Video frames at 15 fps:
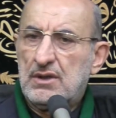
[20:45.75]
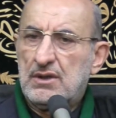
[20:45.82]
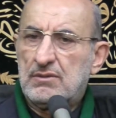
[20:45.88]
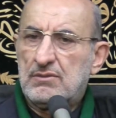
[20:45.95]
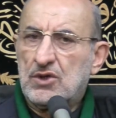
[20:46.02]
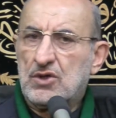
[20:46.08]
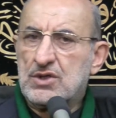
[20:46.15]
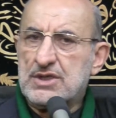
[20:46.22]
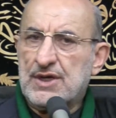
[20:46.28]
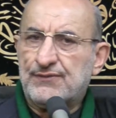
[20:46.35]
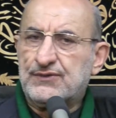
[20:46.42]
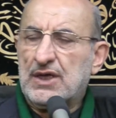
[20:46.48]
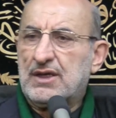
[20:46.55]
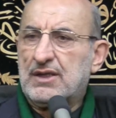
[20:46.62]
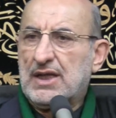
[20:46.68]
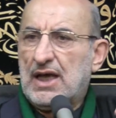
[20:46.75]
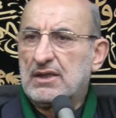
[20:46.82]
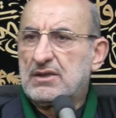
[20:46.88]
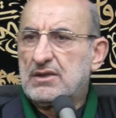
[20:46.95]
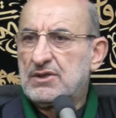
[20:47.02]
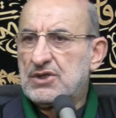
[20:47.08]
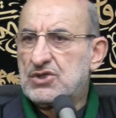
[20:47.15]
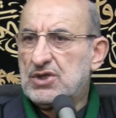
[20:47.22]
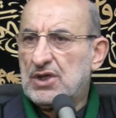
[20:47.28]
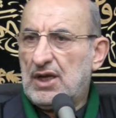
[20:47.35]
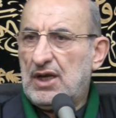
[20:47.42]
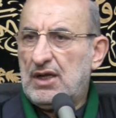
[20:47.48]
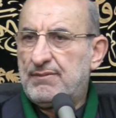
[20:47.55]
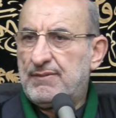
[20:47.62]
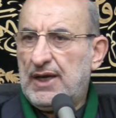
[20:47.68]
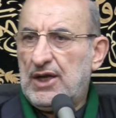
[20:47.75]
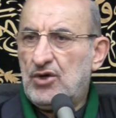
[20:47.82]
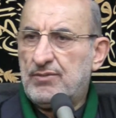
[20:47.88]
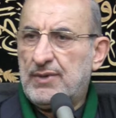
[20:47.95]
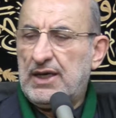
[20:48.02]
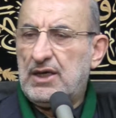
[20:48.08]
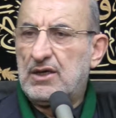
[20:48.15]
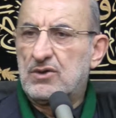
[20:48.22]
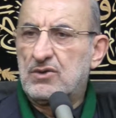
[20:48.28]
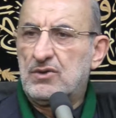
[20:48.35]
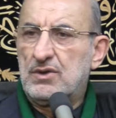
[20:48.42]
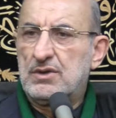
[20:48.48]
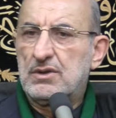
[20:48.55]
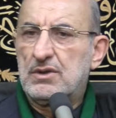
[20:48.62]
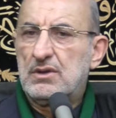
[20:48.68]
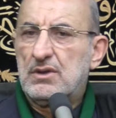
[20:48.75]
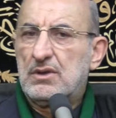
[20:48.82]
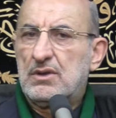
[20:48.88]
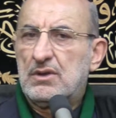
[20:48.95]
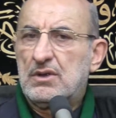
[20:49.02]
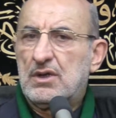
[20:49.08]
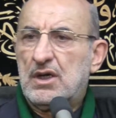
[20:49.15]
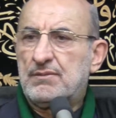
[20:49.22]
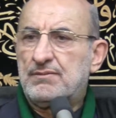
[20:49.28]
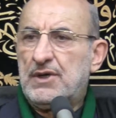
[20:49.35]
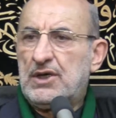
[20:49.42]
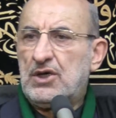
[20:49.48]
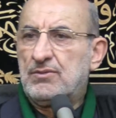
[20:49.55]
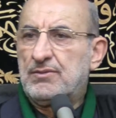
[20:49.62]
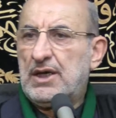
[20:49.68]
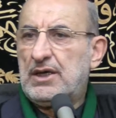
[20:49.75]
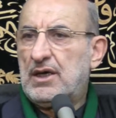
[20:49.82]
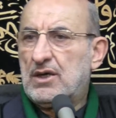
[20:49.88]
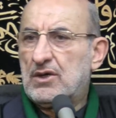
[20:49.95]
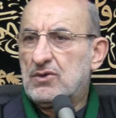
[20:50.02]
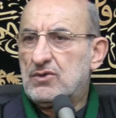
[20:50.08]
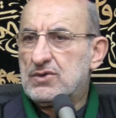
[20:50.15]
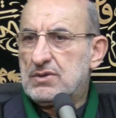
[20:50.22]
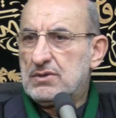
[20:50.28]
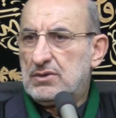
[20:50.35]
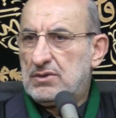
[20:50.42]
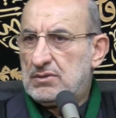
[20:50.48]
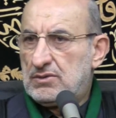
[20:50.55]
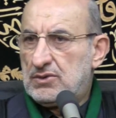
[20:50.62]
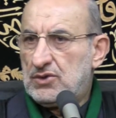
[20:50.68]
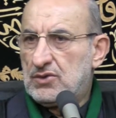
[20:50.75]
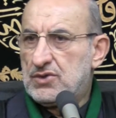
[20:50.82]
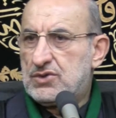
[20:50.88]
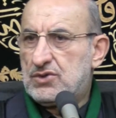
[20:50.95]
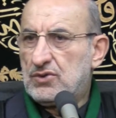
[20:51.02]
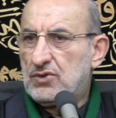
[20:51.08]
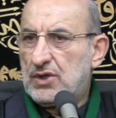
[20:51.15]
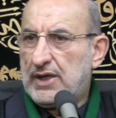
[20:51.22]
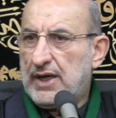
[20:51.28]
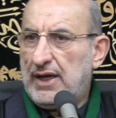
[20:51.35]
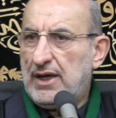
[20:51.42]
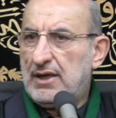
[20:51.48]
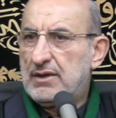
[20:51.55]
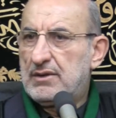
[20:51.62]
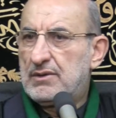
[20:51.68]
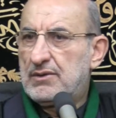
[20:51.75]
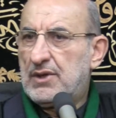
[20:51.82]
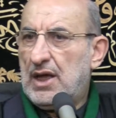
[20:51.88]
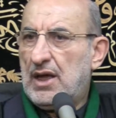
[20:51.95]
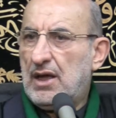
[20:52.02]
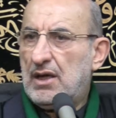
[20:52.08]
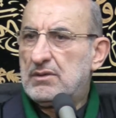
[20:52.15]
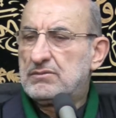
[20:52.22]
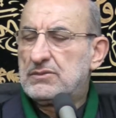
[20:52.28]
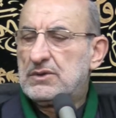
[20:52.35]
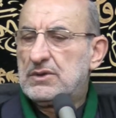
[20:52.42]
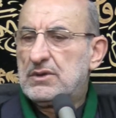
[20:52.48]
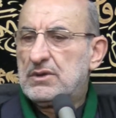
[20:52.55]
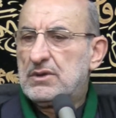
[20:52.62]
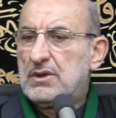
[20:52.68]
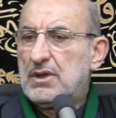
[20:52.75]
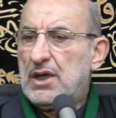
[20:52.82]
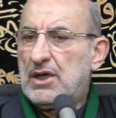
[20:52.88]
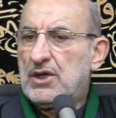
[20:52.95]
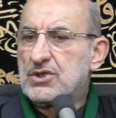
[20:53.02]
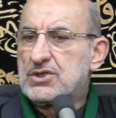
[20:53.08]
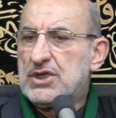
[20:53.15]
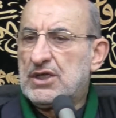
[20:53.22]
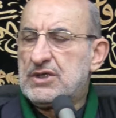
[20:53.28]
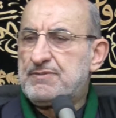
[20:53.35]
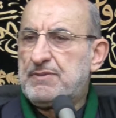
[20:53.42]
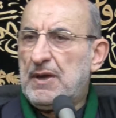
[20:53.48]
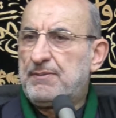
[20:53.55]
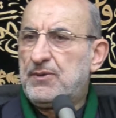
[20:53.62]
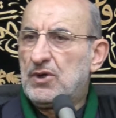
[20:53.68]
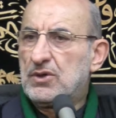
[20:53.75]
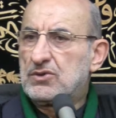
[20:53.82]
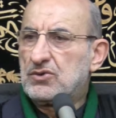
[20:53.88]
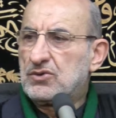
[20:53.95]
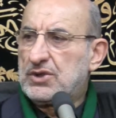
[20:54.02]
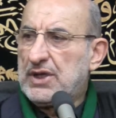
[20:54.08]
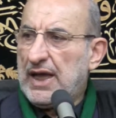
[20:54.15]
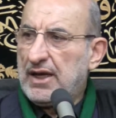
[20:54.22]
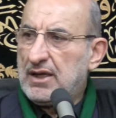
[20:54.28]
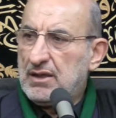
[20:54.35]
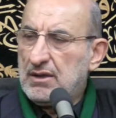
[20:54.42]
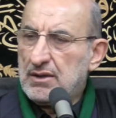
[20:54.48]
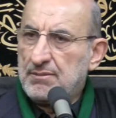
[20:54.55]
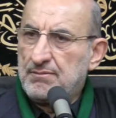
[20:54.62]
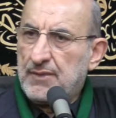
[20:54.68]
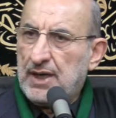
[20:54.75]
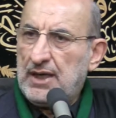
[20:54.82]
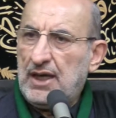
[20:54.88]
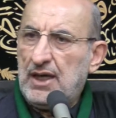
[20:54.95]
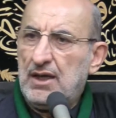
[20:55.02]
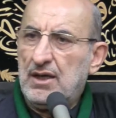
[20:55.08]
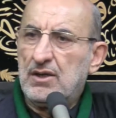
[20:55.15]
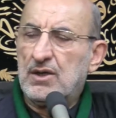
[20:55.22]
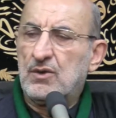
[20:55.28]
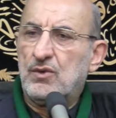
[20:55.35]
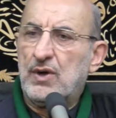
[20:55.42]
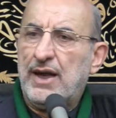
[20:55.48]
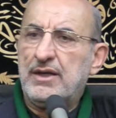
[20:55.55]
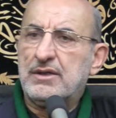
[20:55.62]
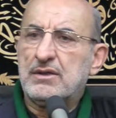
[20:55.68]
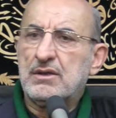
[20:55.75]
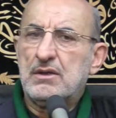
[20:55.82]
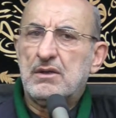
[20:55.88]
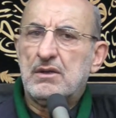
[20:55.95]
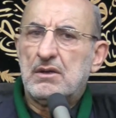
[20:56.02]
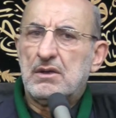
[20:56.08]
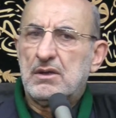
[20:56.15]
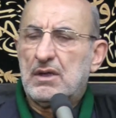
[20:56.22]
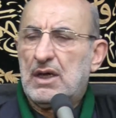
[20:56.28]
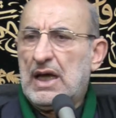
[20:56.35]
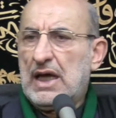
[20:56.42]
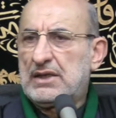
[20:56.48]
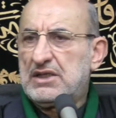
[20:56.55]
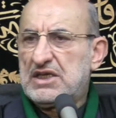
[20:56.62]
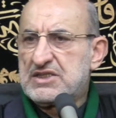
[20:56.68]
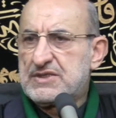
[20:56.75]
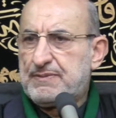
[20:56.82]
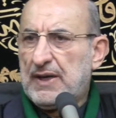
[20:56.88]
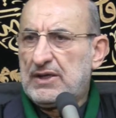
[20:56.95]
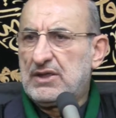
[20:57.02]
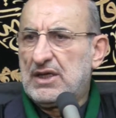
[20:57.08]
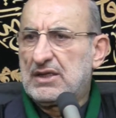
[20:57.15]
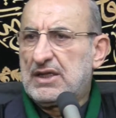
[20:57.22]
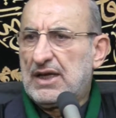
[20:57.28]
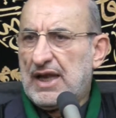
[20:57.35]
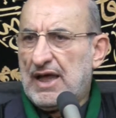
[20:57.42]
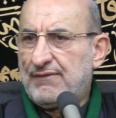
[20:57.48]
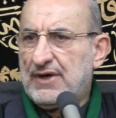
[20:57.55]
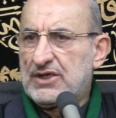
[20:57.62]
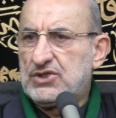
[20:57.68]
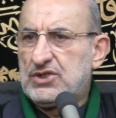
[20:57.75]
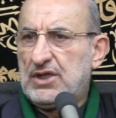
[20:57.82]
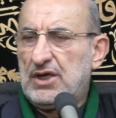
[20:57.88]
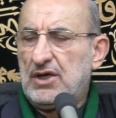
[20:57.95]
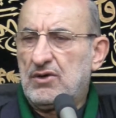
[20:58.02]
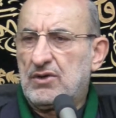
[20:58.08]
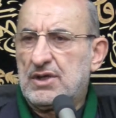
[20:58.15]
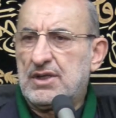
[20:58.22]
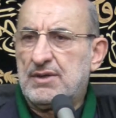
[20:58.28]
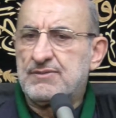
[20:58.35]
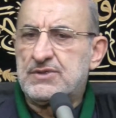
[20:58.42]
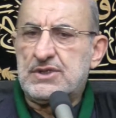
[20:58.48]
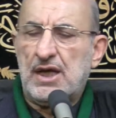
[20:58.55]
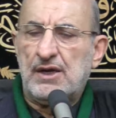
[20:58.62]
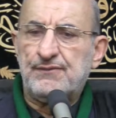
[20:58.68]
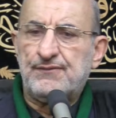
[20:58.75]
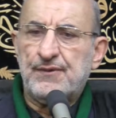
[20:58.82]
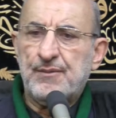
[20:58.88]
because after that, naturally, Bani Umayyah ruled, and Bani Umayyah used to kill the innocent people, to take the money, the wealth, and spend it lavishly on themselves